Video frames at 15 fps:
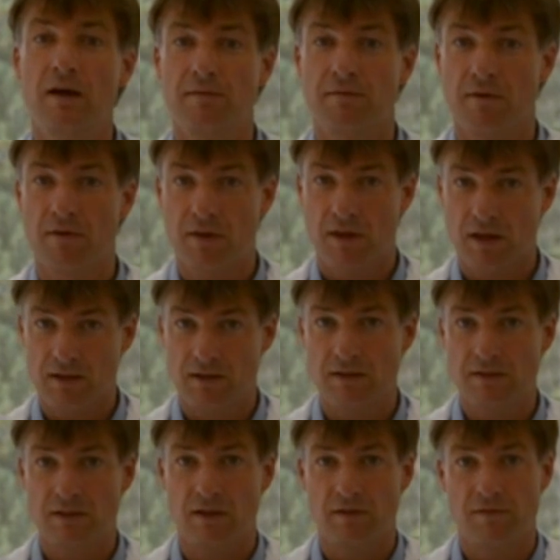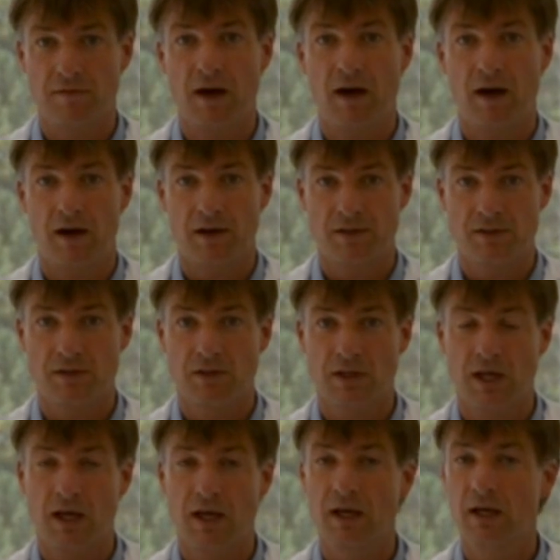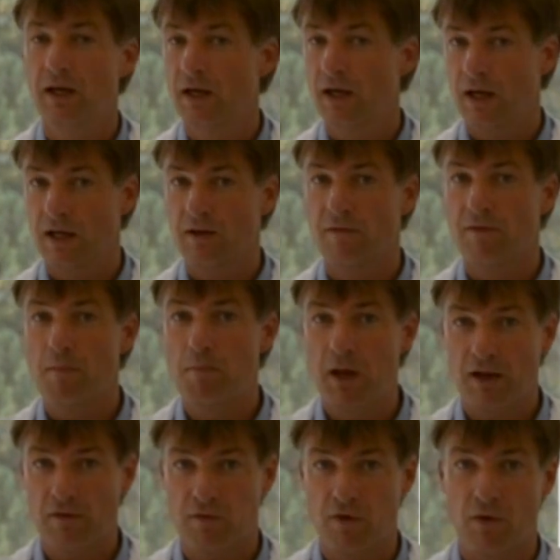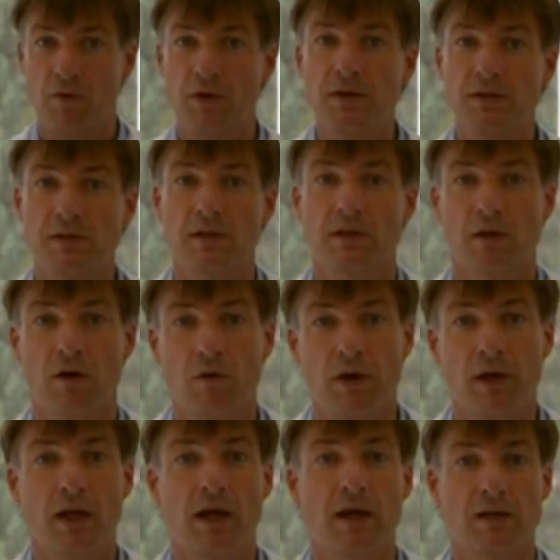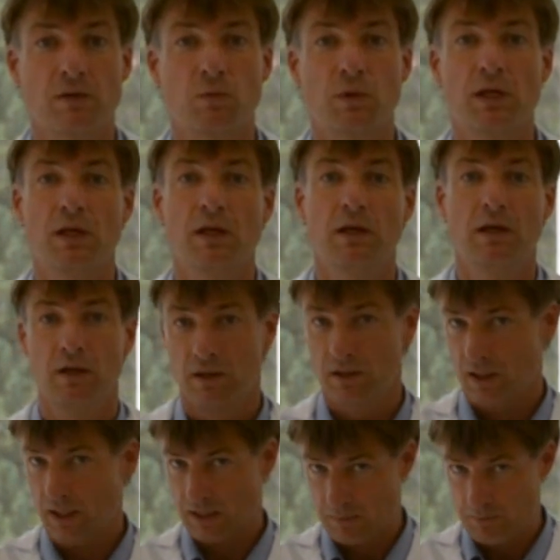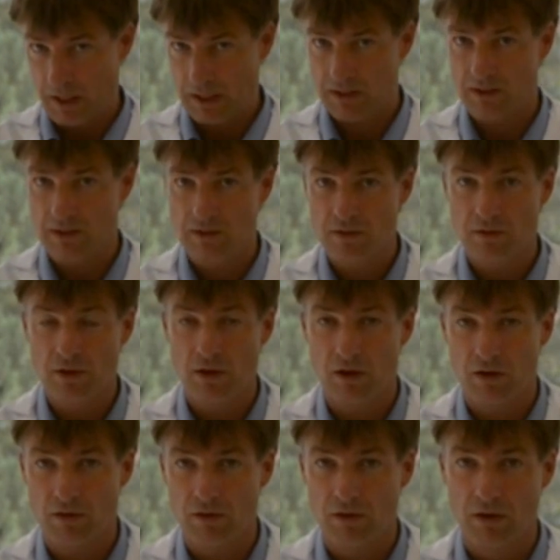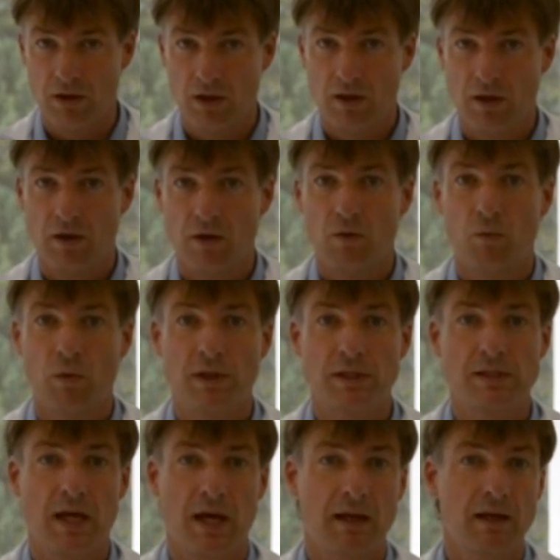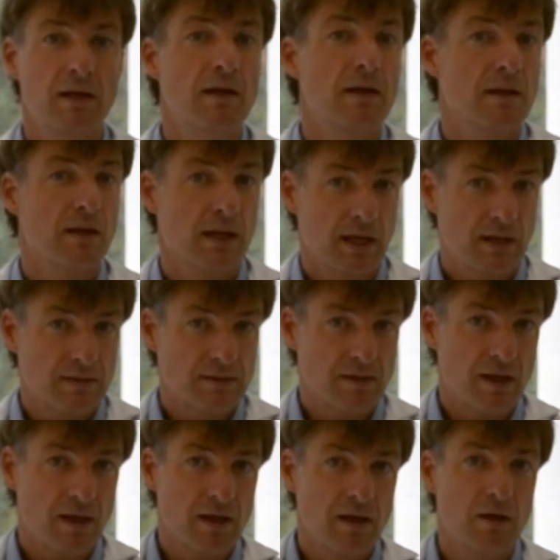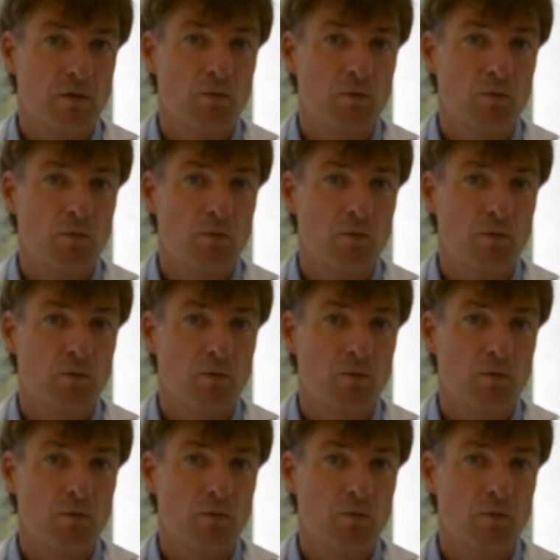if the thickness of the heart is okay, and if the blood flow is going as we expect it to go. What is then the next thing?